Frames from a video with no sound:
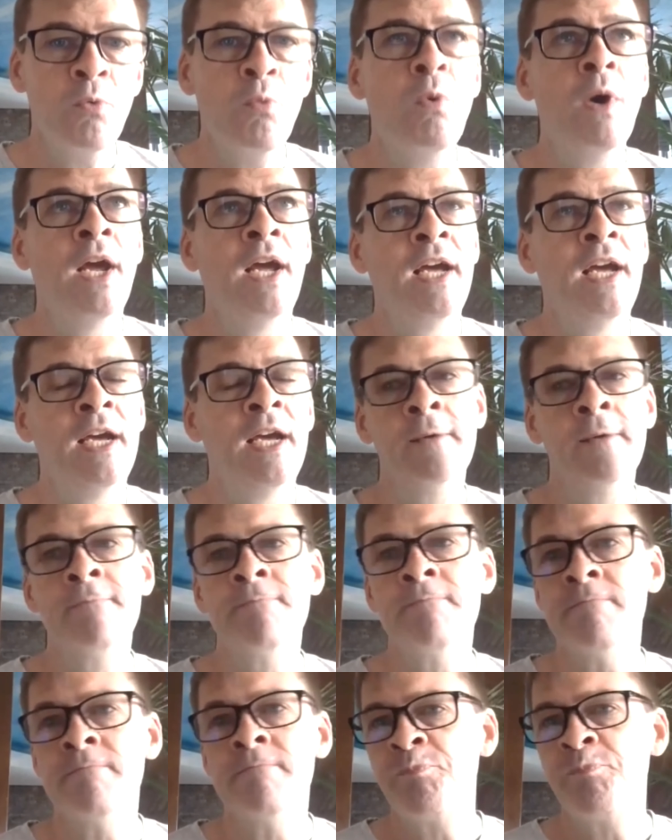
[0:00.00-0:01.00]

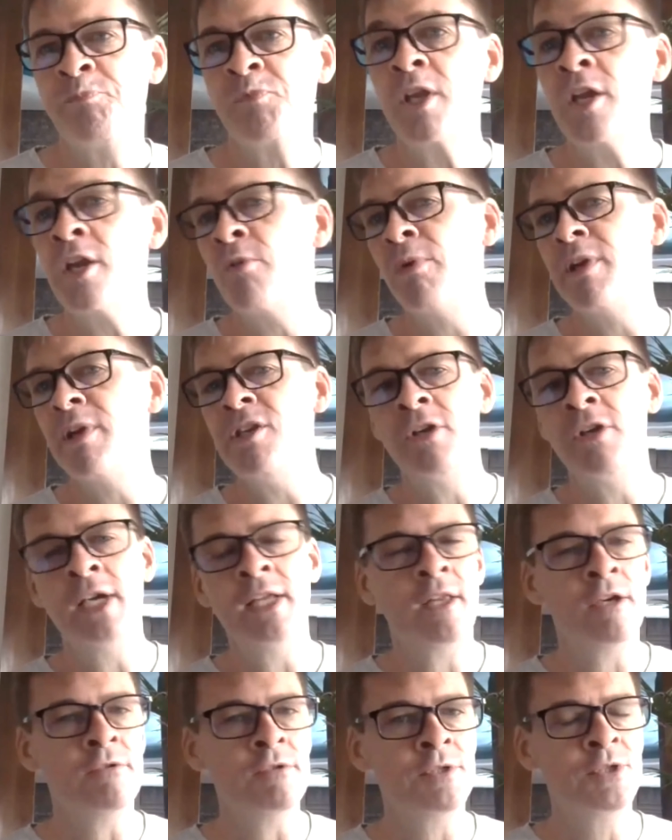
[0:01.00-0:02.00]
where, when you
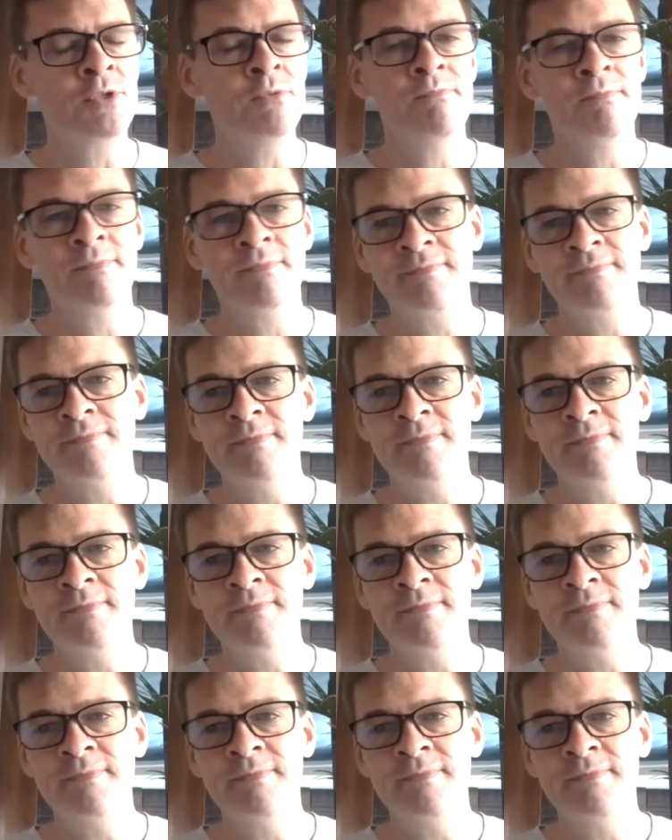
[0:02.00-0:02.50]
get those